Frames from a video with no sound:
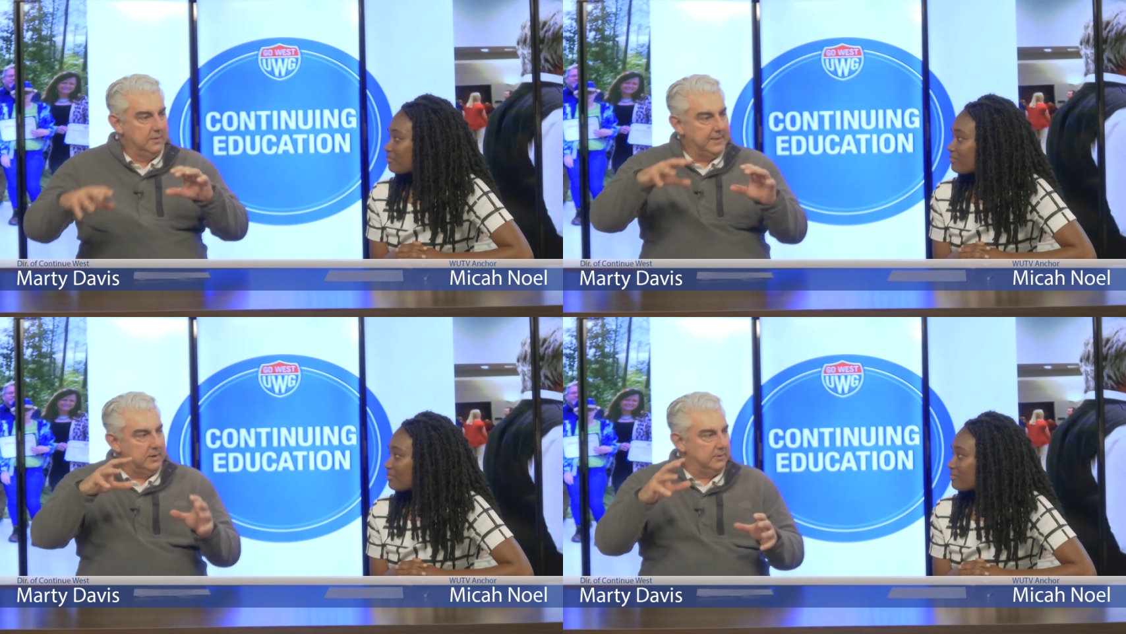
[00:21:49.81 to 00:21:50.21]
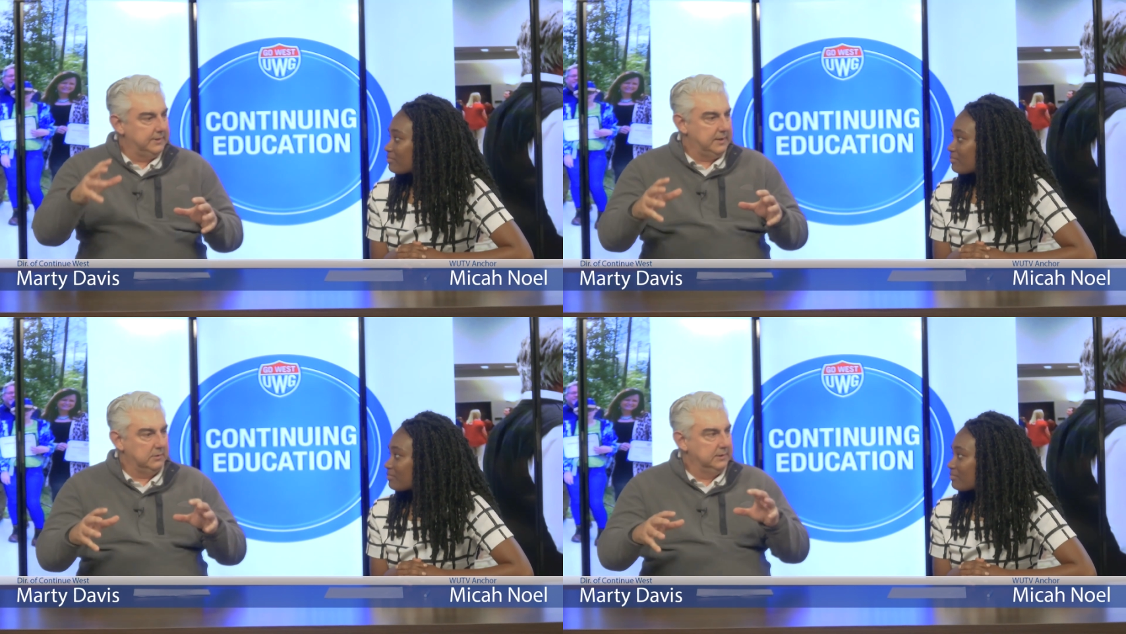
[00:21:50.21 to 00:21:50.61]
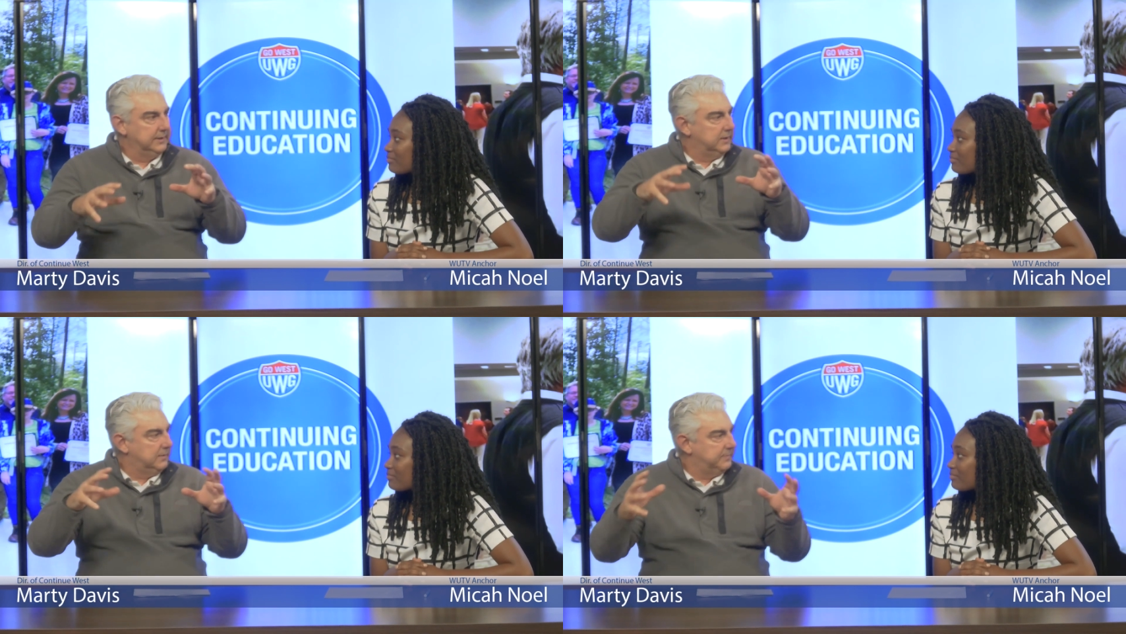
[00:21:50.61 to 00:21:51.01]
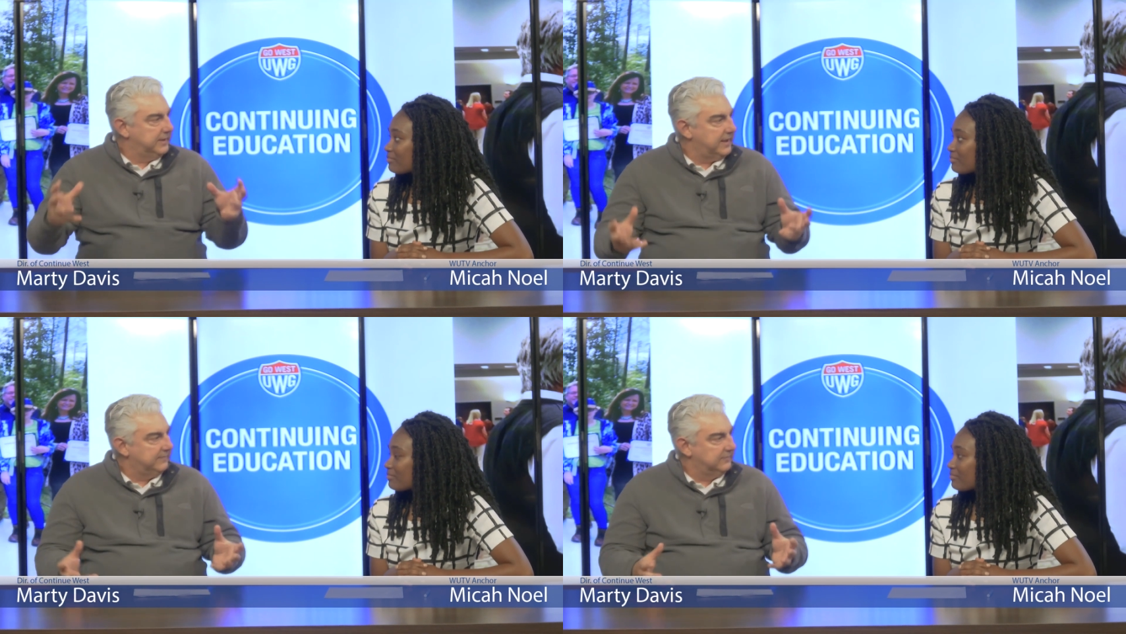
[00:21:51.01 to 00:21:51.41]
Speaker 1: that are that are lit up
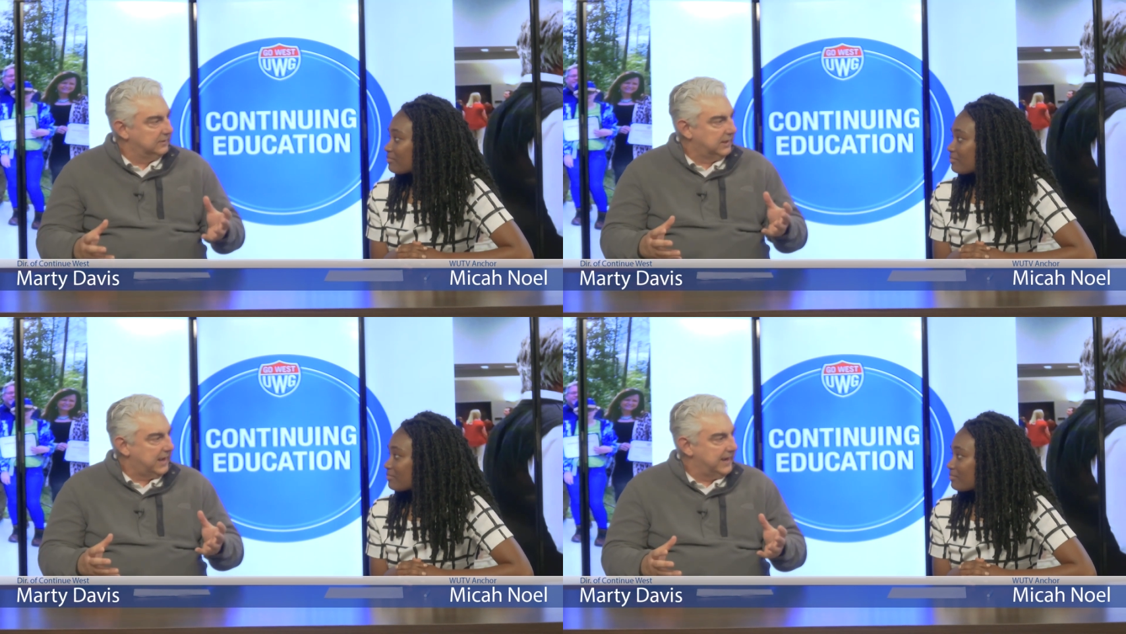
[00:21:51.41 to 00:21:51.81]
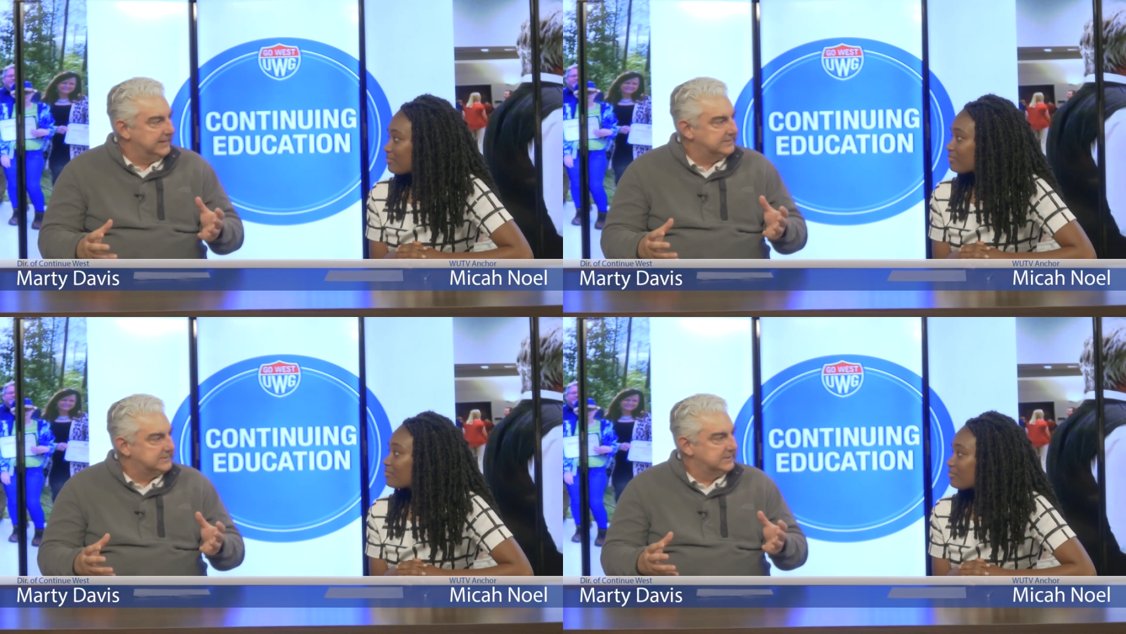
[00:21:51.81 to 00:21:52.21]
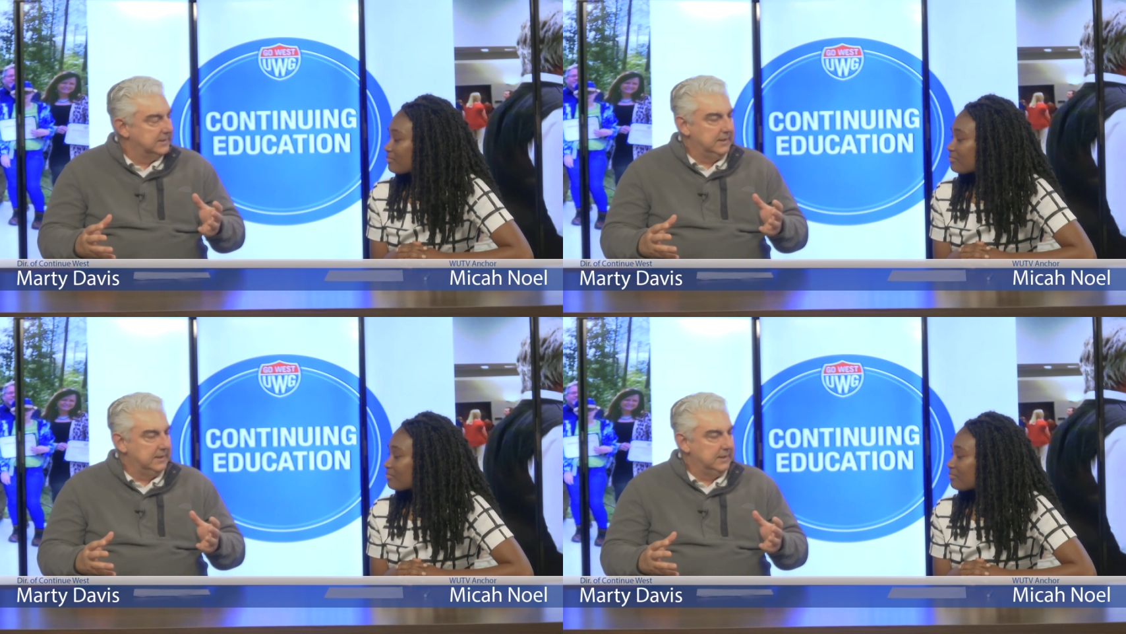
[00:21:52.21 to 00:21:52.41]
and have the lights.